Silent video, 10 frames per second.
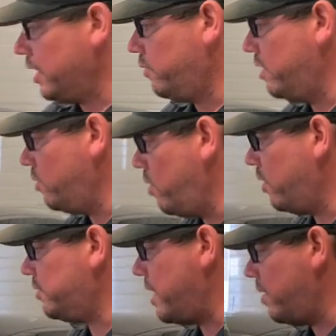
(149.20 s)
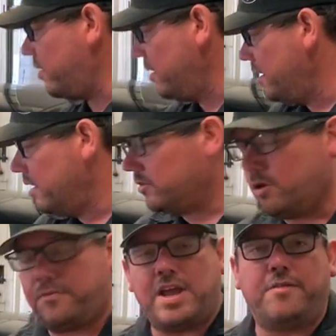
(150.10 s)
rear wheel horsepower. So
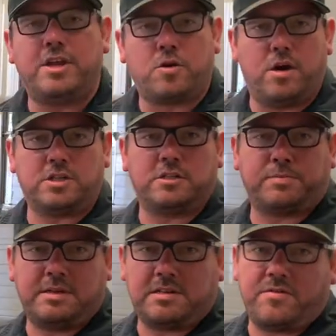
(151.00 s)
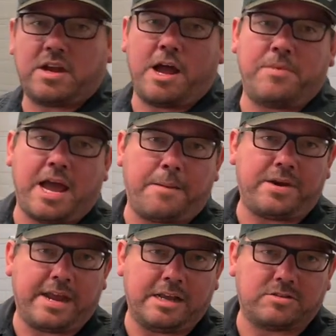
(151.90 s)
if you have any questions, please leave a comment, happy
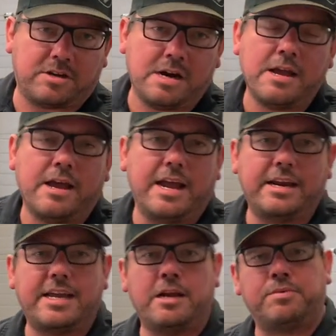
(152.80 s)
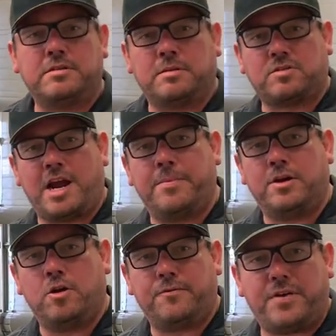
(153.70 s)
to answer. And again, please subscribe and
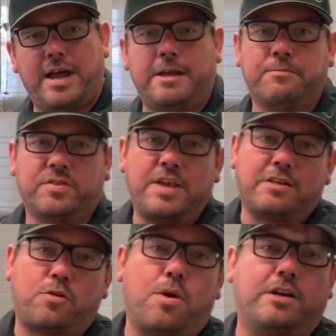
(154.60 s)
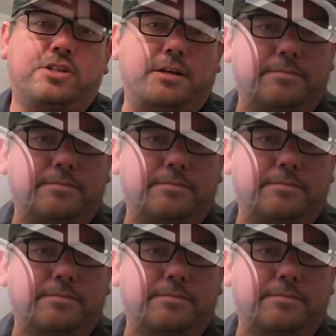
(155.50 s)
notify. Thanks for watching.